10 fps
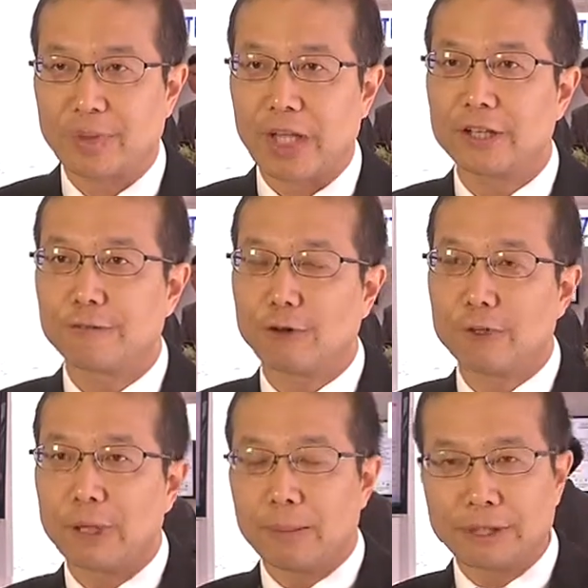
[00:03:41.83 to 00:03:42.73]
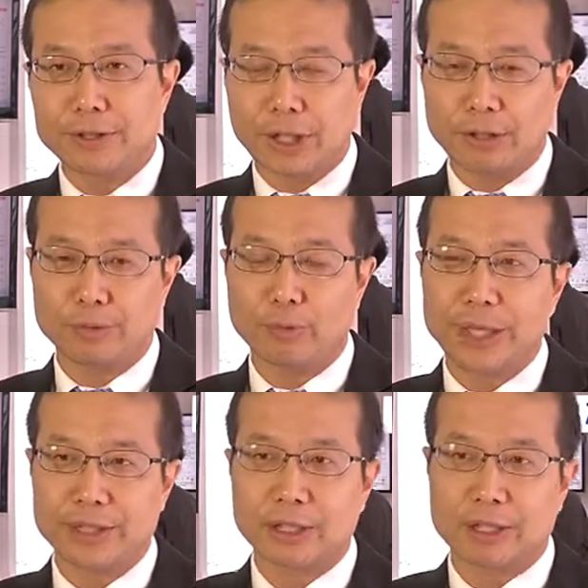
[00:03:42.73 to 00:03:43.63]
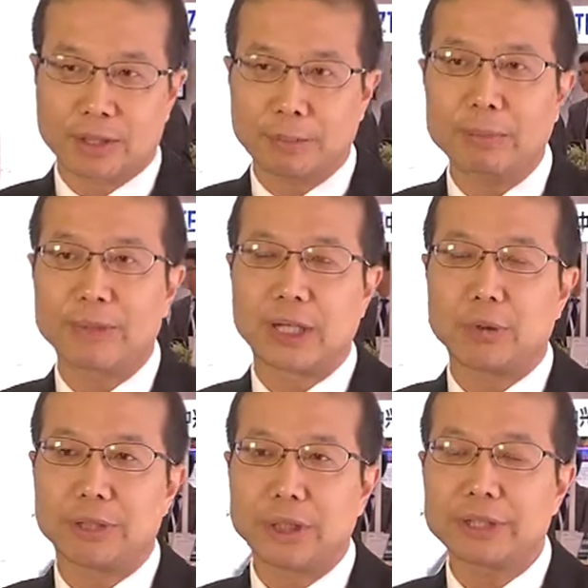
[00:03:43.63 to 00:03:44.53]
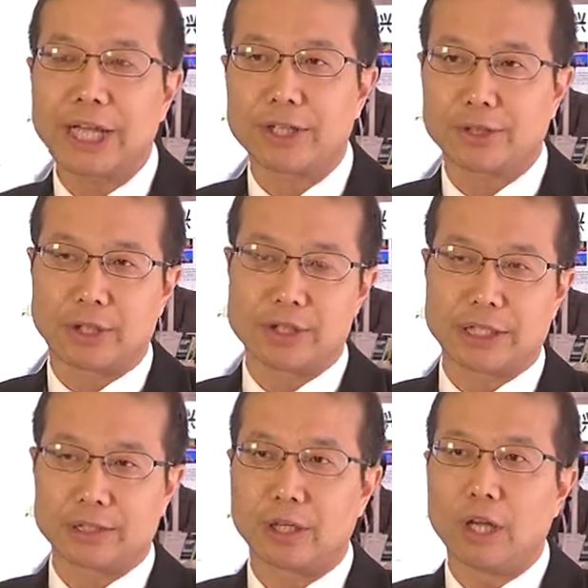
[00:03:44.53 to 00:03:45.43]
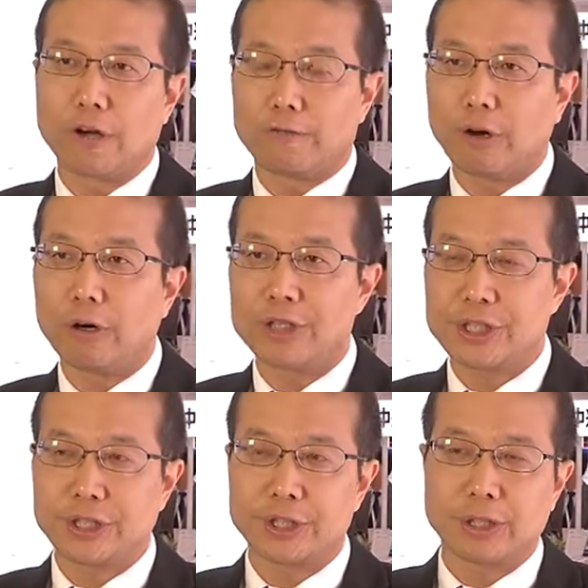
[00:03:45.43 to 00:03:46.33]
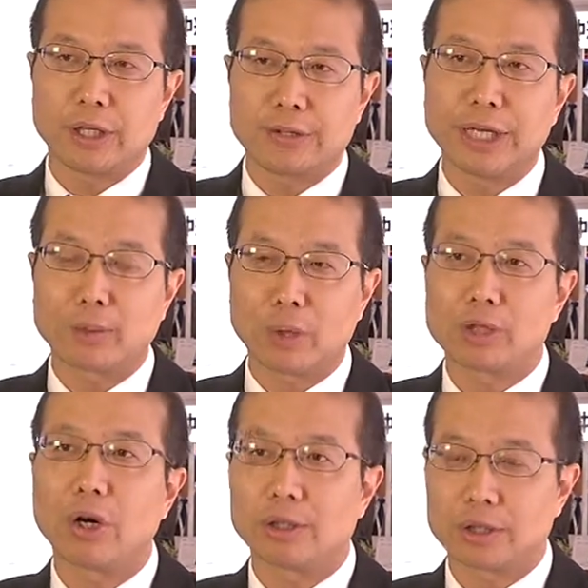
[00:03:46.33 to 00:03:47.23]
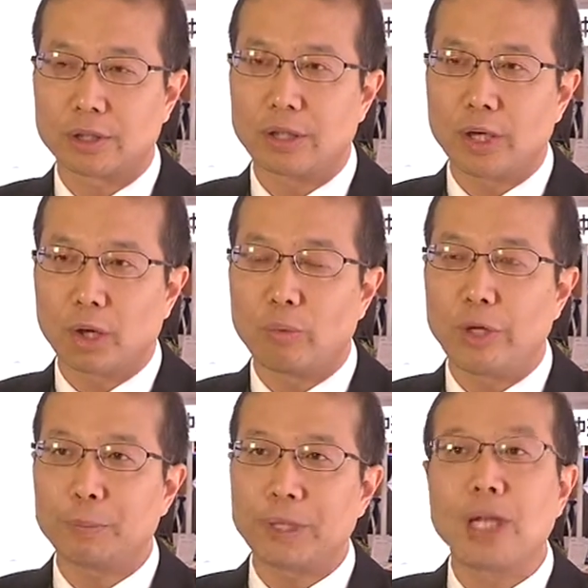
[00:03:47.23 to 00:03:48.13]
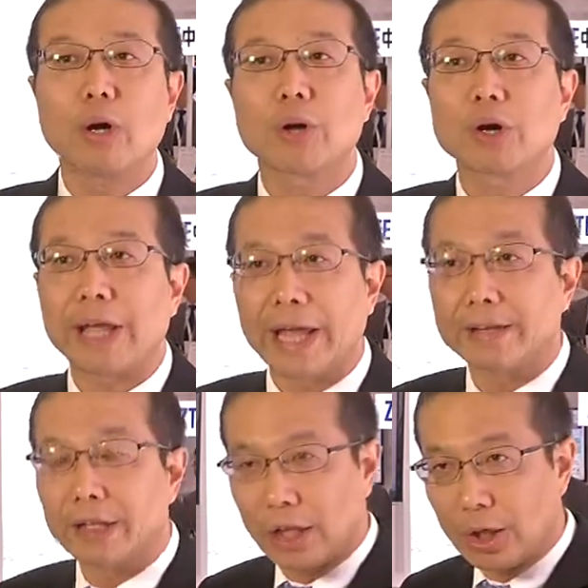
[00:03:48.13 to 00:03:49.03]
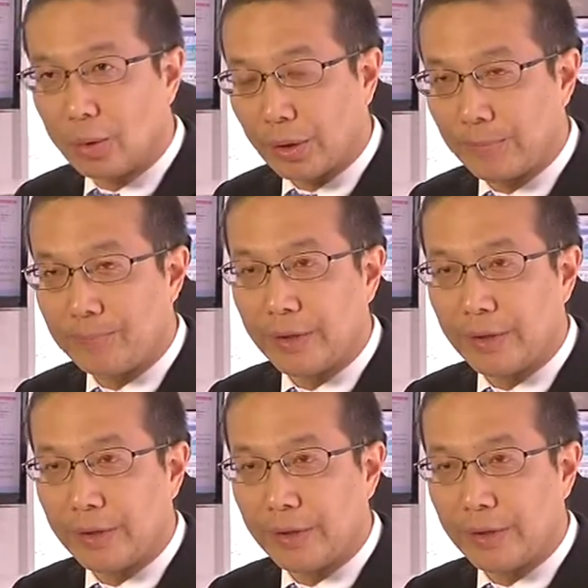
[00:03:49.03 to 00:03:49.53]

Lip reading: But now, with the development of new technologies, 4G network cost will be lower and lower.